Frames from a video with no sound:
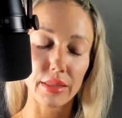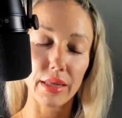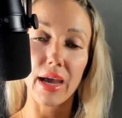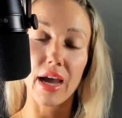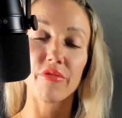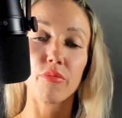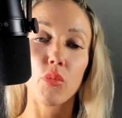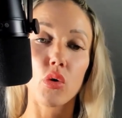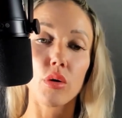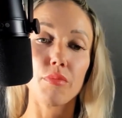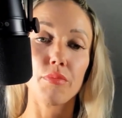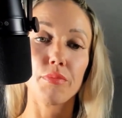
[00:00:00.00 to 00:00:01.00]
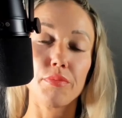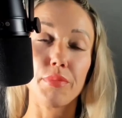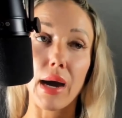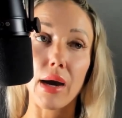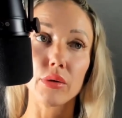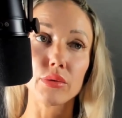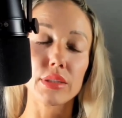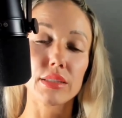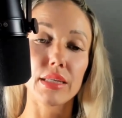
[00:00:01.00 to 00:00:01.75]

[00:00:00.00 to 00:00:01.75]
They have more bounce.